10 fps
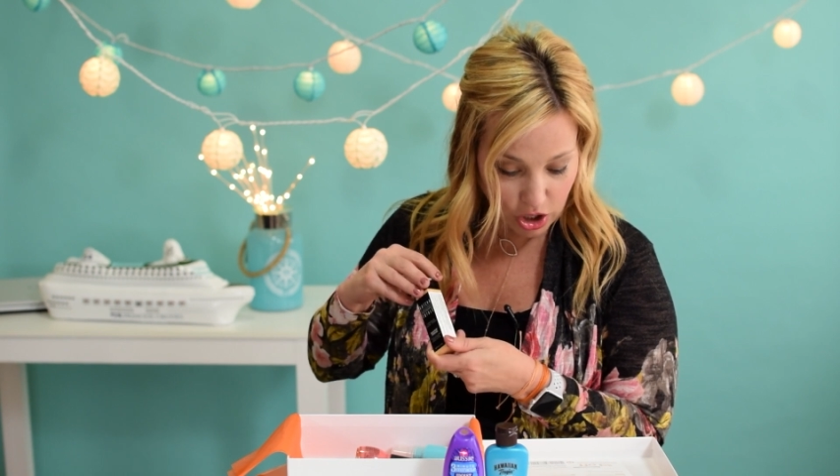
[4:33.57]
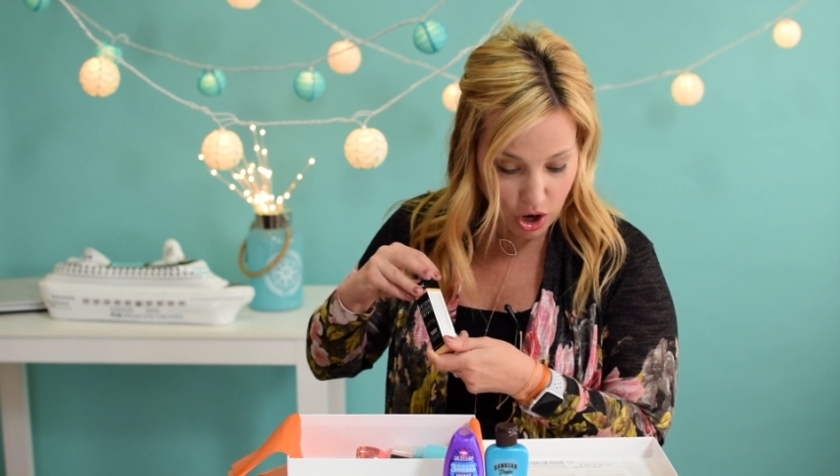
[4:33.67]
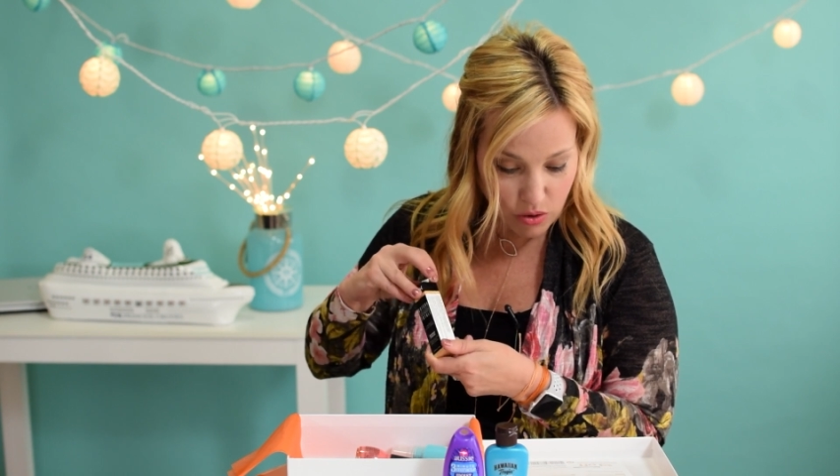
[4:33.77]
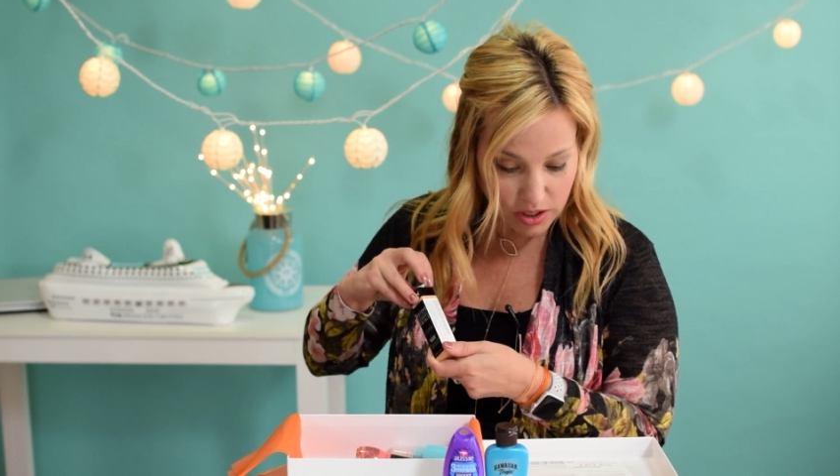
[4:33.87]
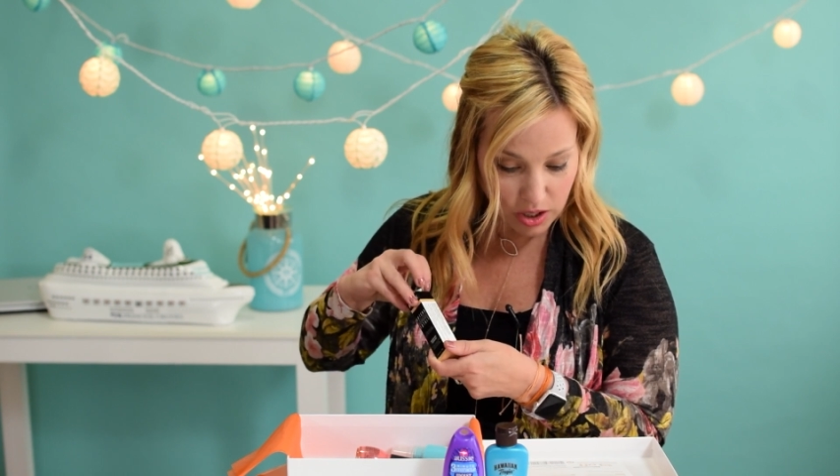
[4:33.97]

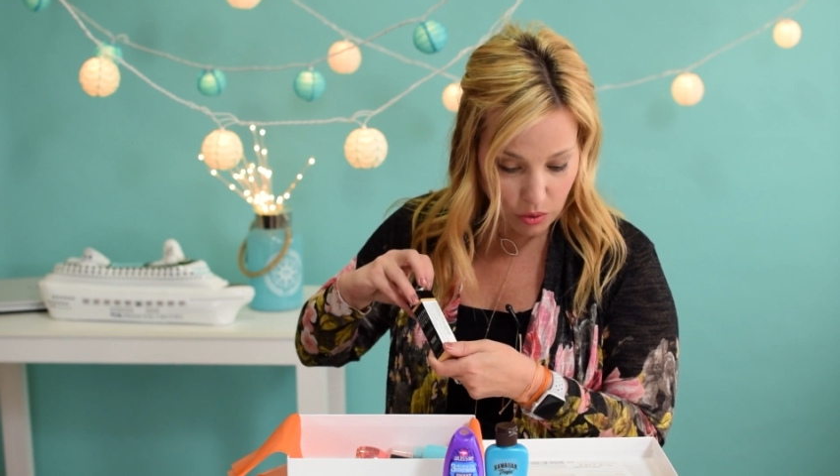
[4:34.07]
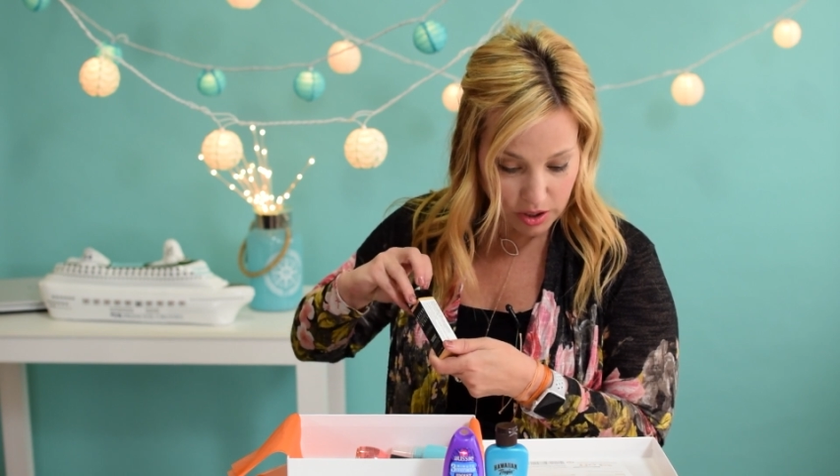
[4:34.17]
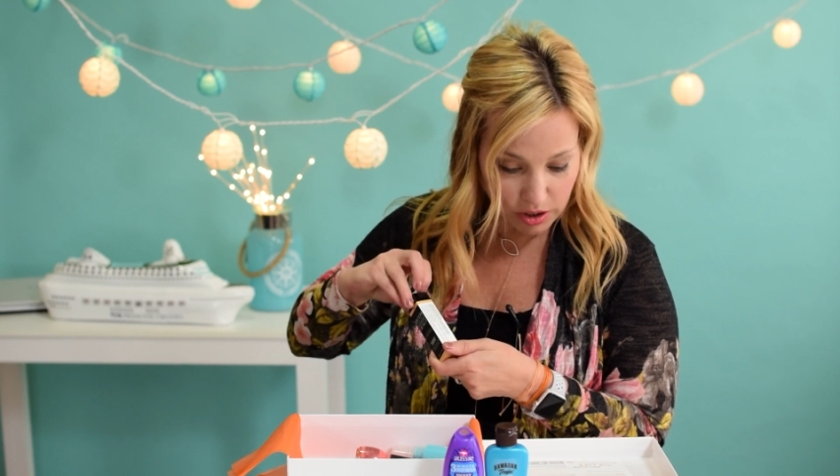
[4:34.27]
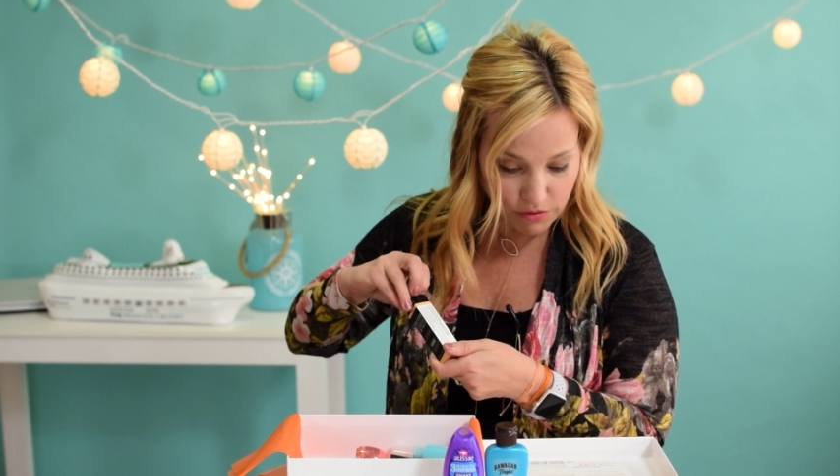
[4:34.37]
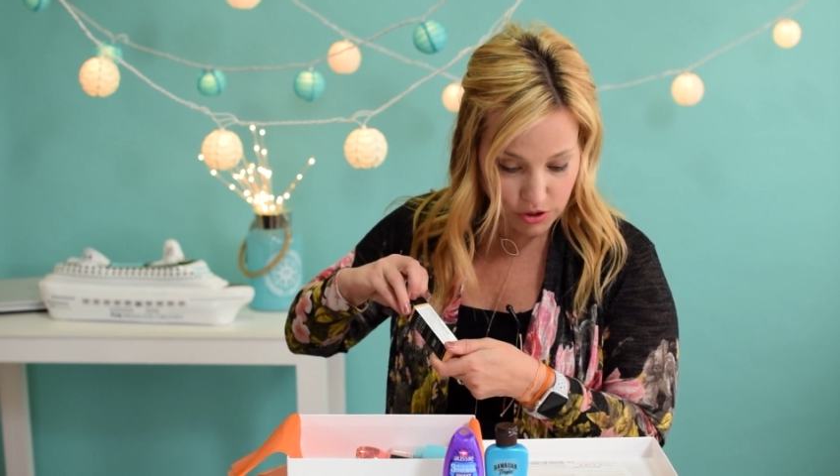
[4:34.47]
coconut
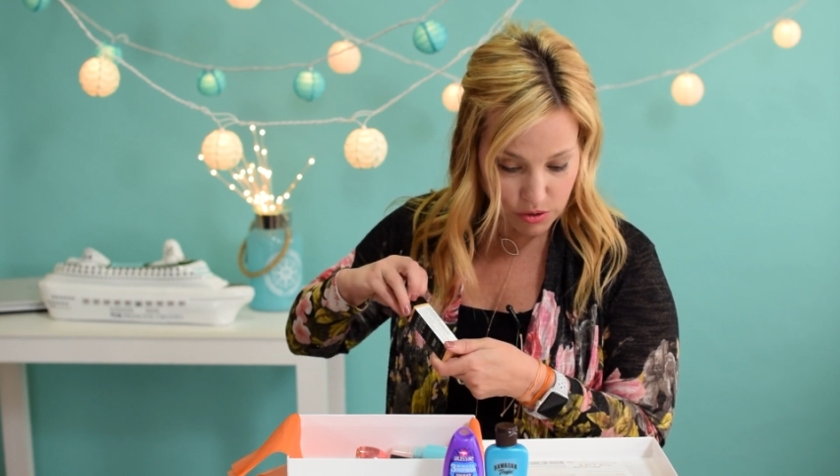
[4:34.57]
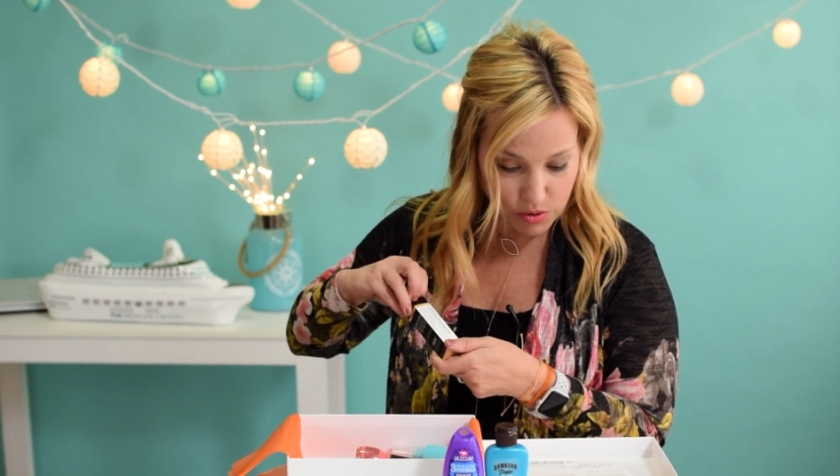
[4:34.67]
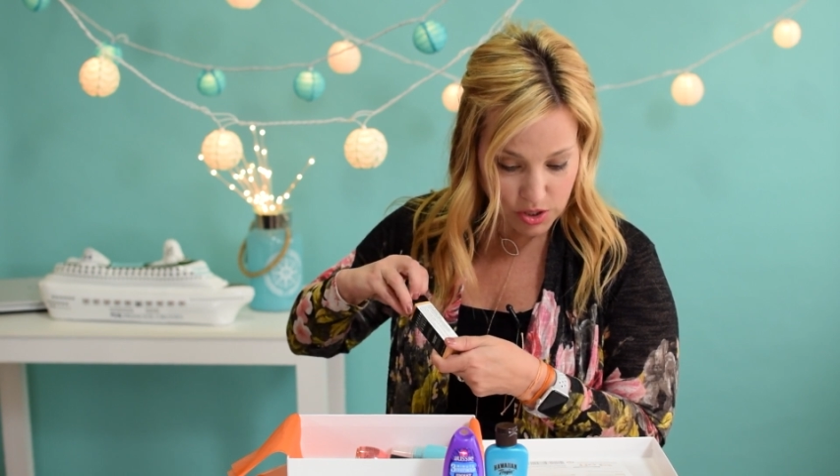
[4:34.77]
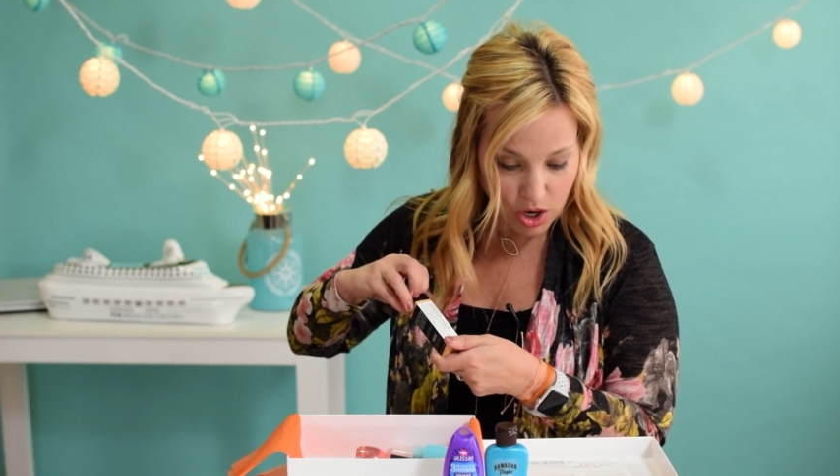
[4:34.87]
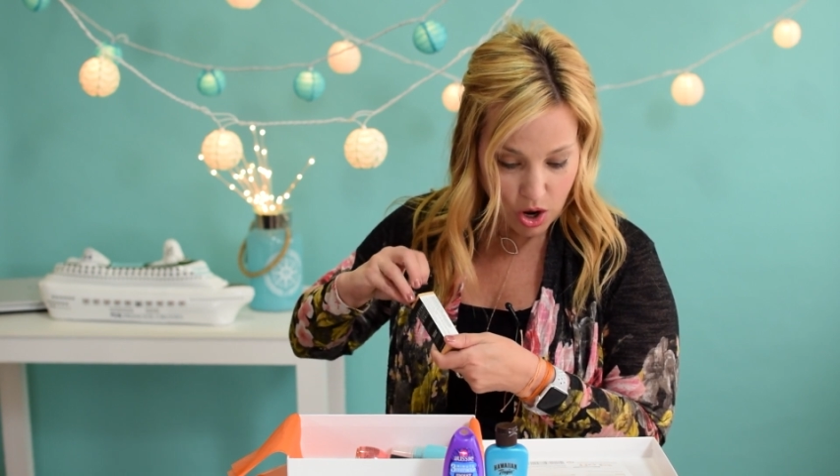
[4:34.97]
oil
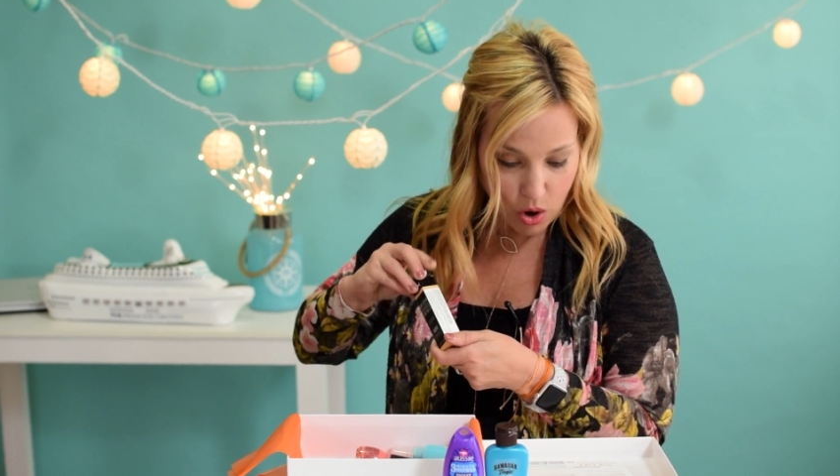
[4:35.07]
infused,